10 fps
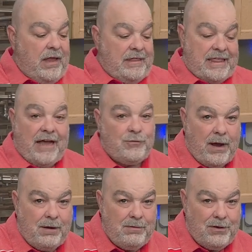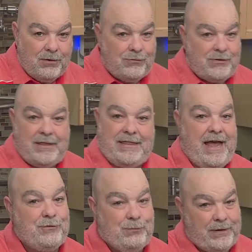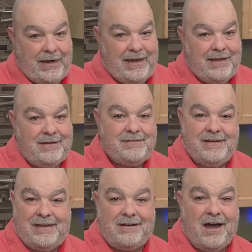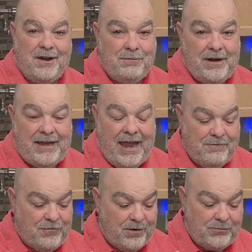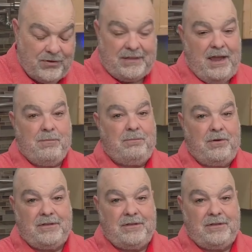That's why we use it. That's what it is. And that's kind of where it came from. So I tell you what, we're